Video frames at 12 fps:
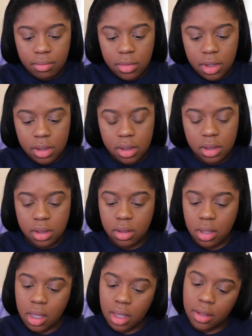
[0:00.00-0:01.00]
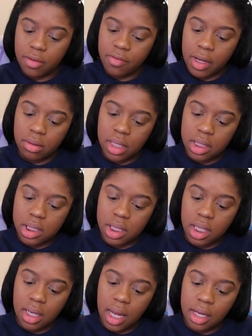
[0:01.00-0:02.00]
This is the
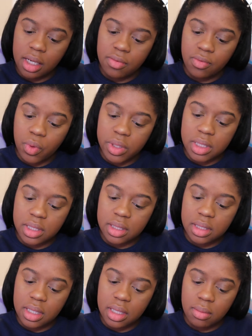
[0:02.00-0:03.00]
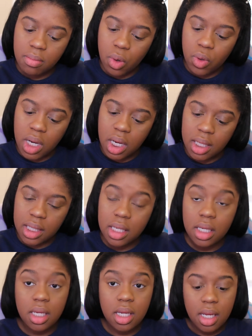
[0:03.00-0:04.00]
foundation in 8416 Mocha Honey
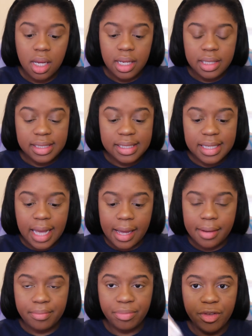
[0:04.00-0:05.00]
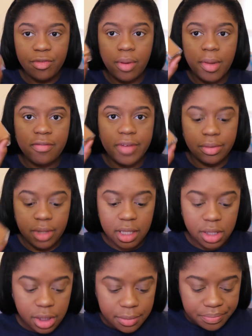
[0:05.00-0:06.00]
today for my
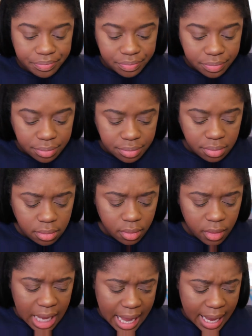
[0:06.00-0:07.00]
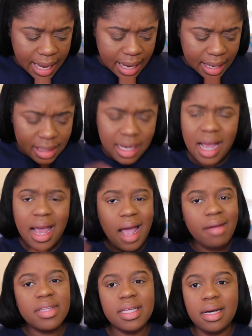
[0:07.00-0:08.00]
foundation, and
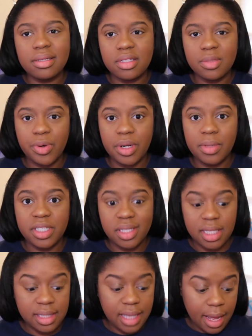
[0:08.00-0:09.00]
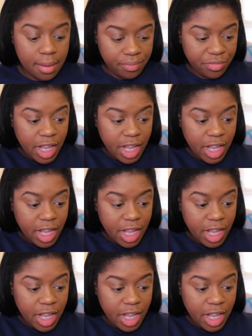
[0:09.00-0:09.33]
everything else is pretty much the same.